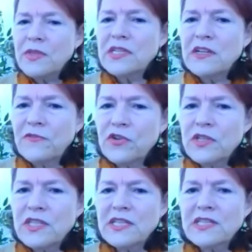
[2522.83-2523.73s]
the
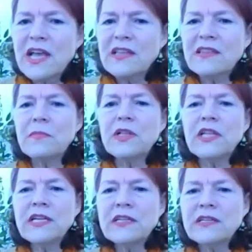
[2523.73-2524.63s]
difference is that the
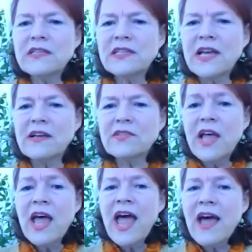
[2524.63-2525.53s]
malignant cells
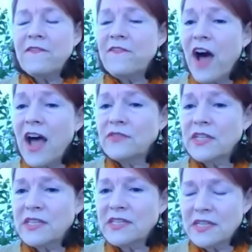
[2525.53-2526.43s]
have five
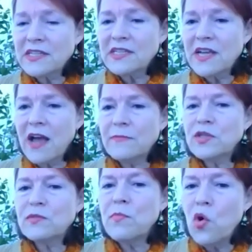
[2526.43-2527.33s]
to six
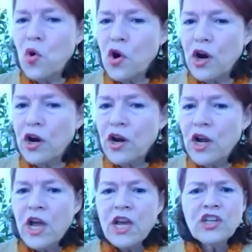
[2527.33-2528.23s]
times more.
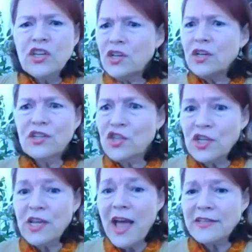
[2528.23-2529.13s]

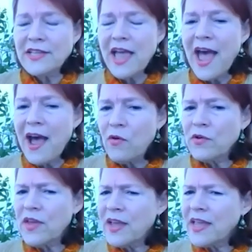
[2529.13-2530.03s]
She asked, how are
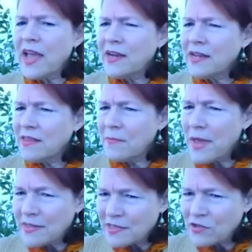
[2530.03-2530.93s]
they getting the
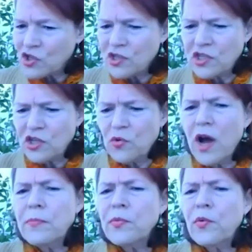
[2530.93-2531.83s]
messages to
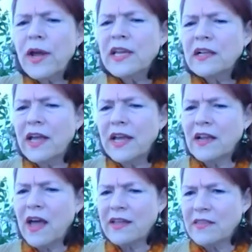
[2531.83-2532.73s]
upregulate
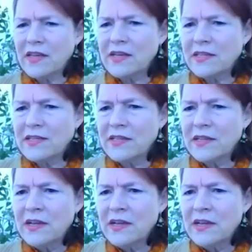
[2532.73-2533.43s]
like this?